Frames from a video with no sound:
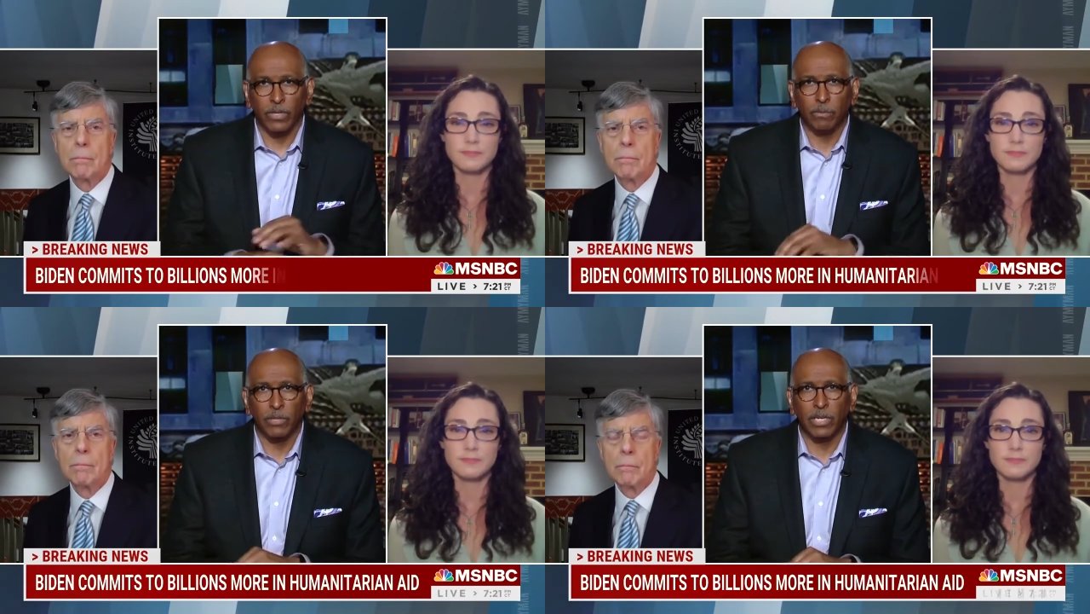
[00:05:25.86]

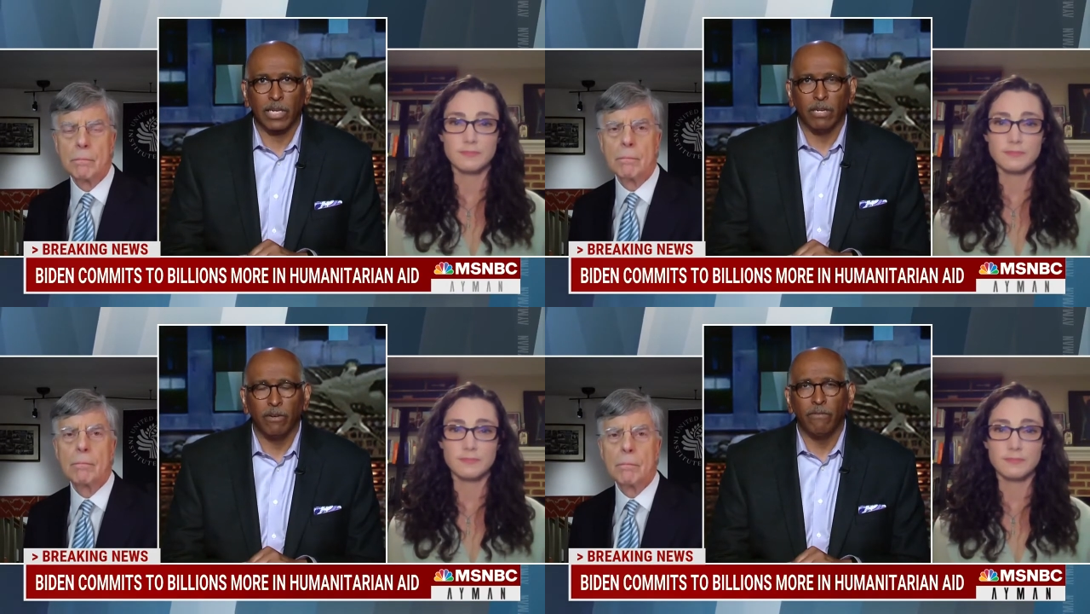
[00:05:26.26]

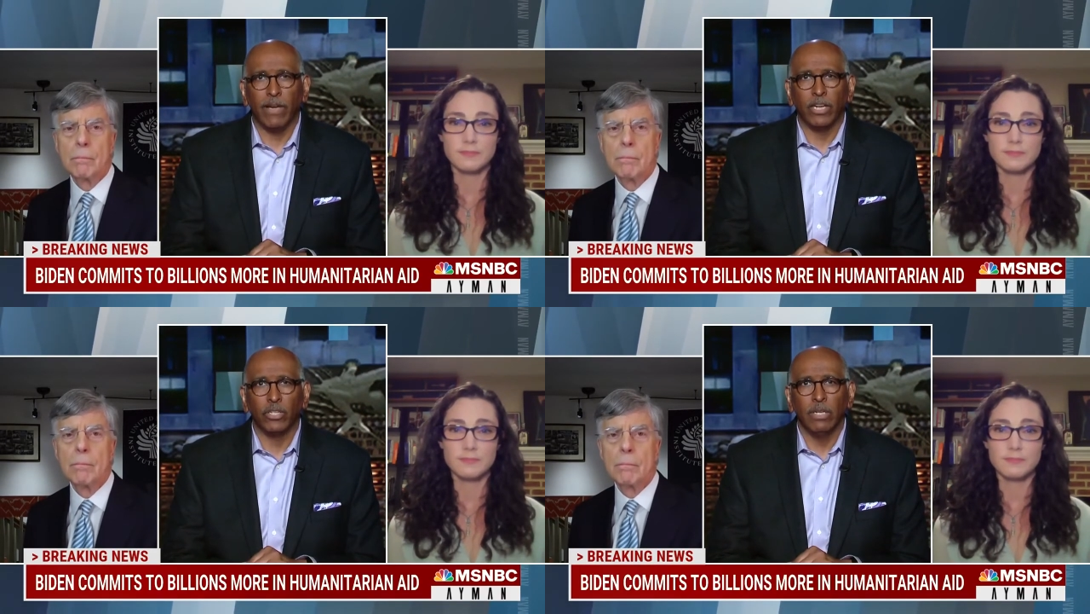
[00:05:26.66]
Speaker 1: particular
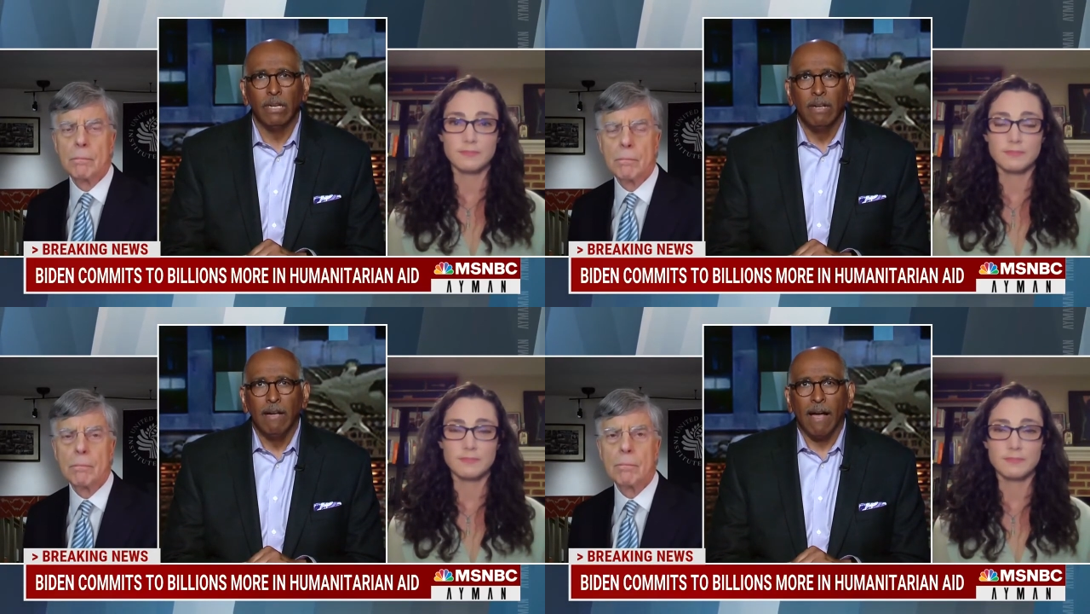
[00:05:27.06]
invasion.
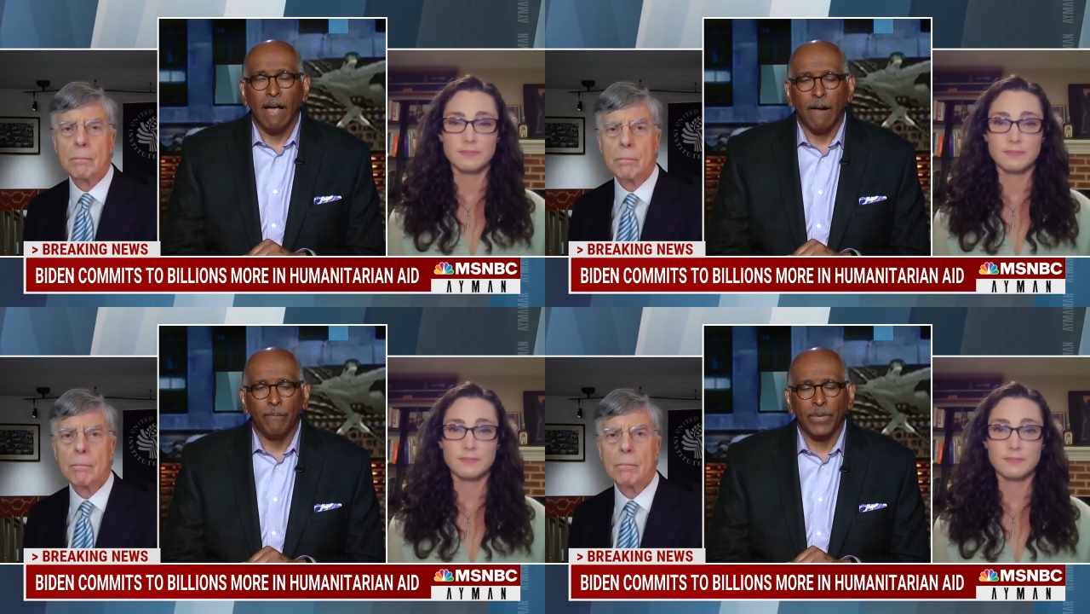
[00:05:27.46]

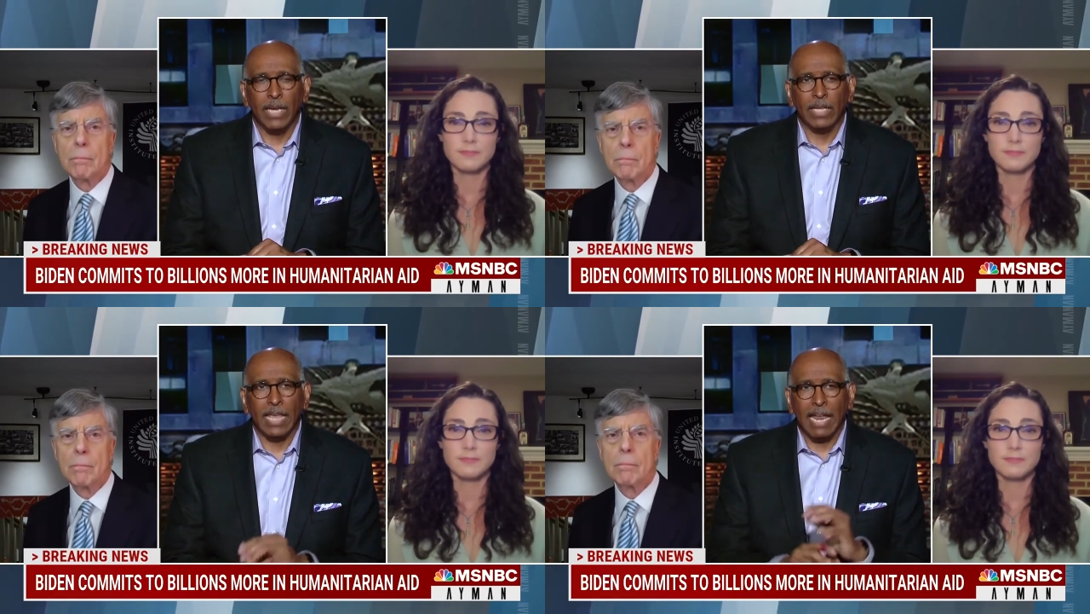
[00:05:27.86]
Um,
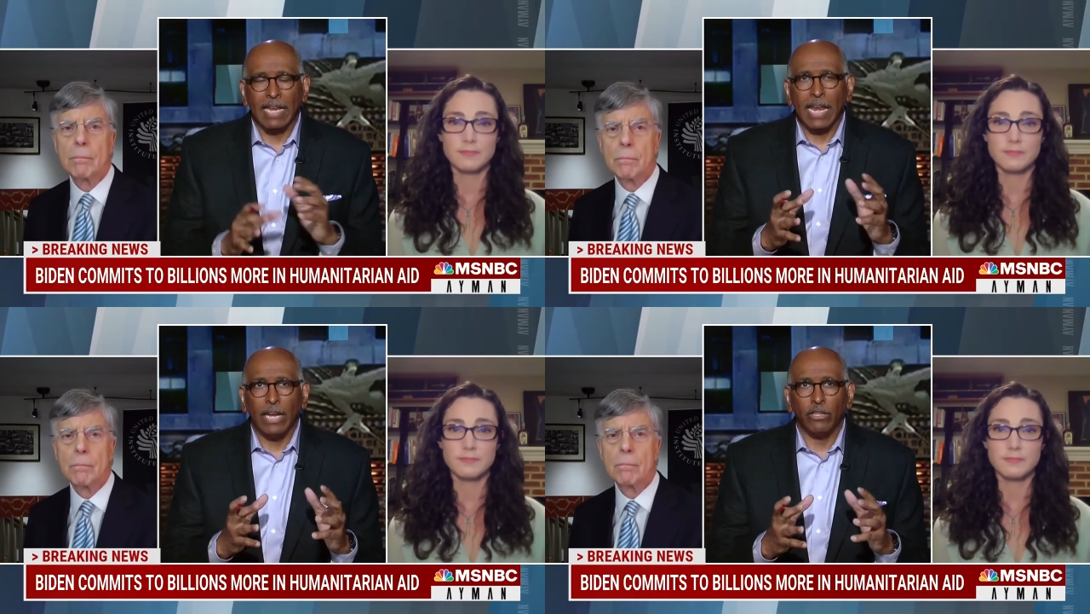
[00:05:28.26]
that
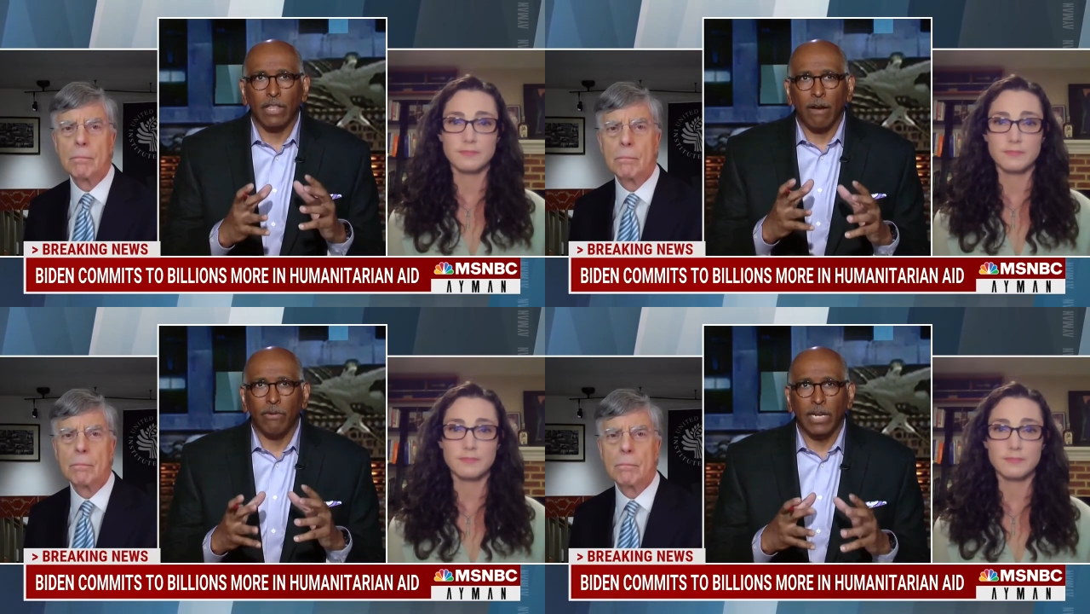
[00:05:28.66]
Nate, that
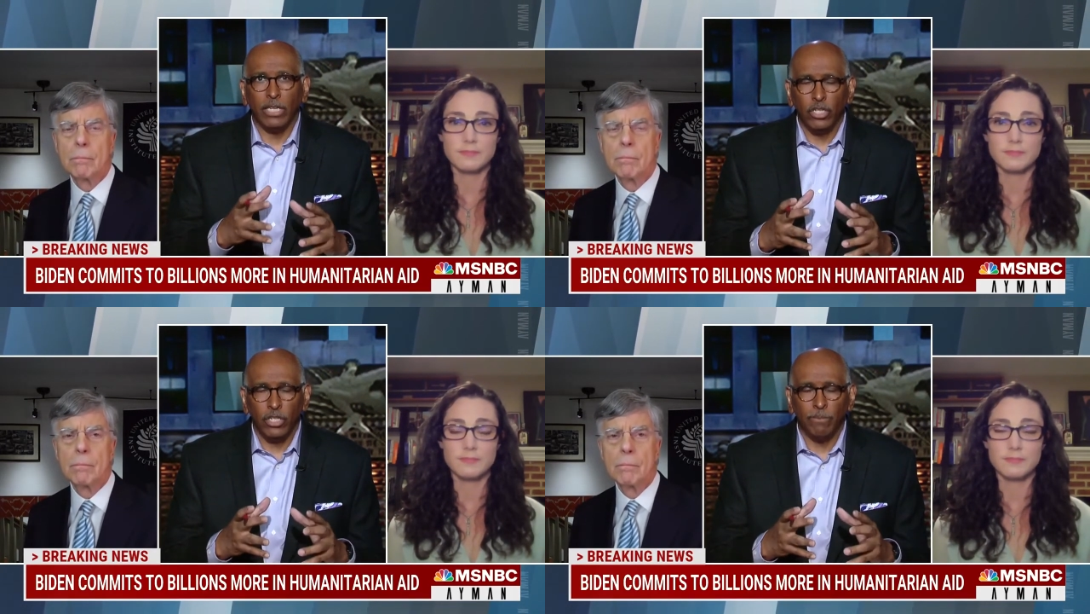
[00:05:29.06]

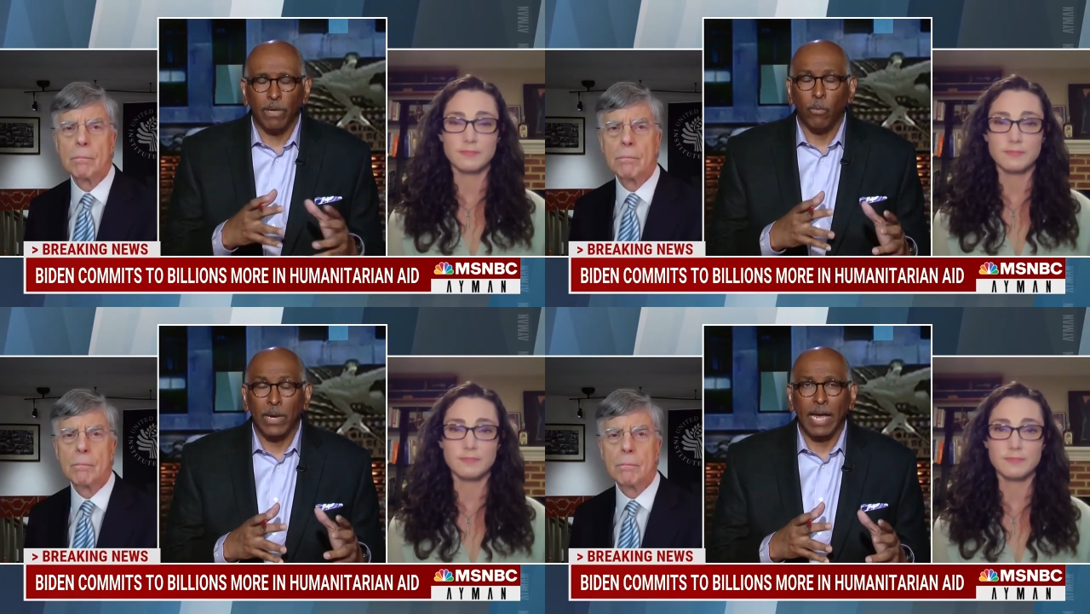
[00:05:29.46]
relationship that
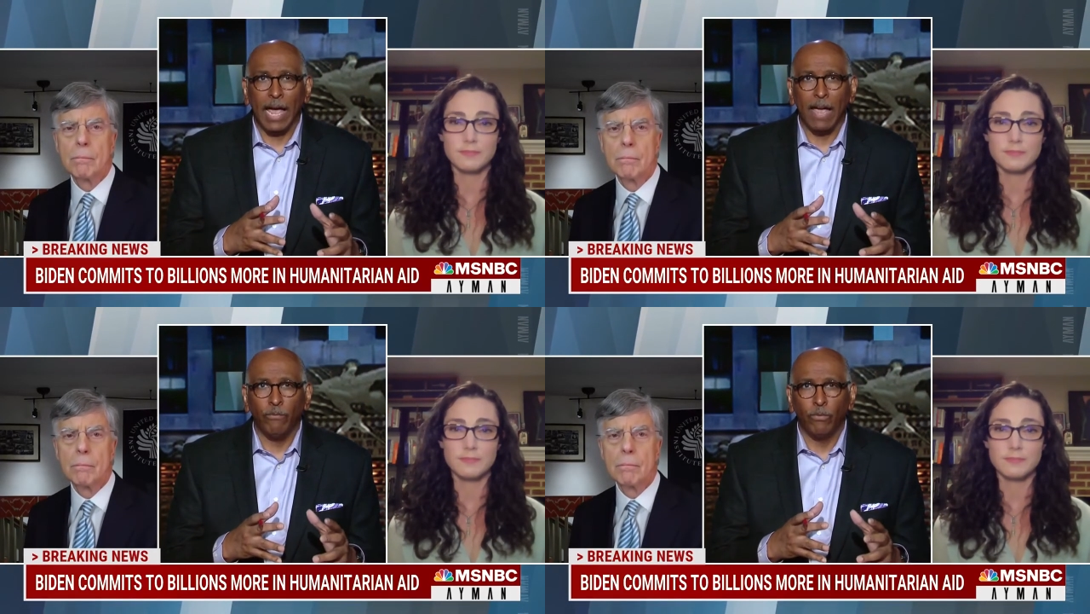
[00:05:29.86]
we
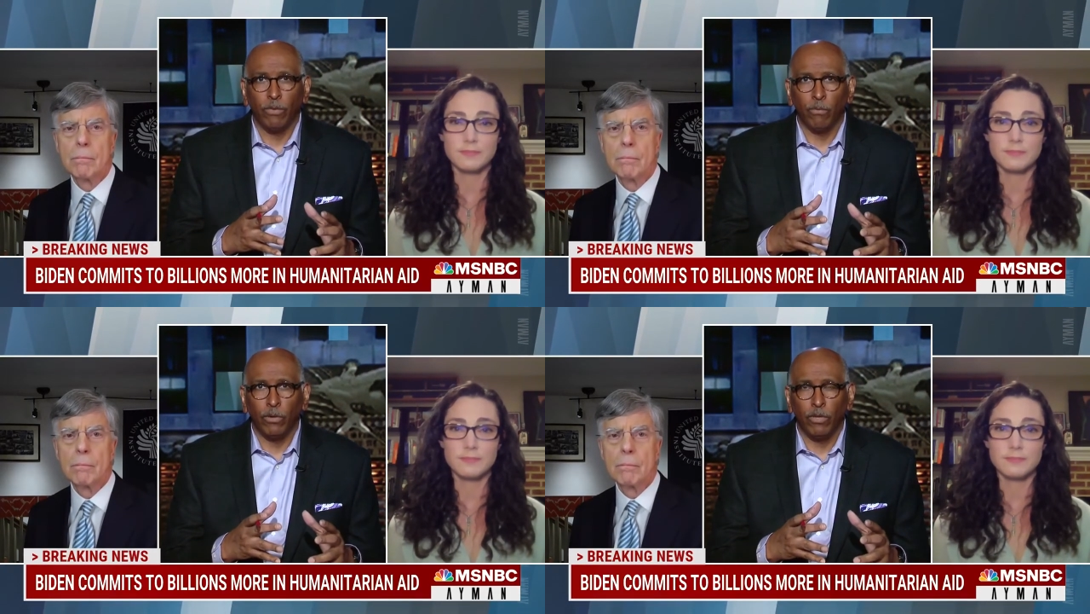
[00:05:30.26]
have with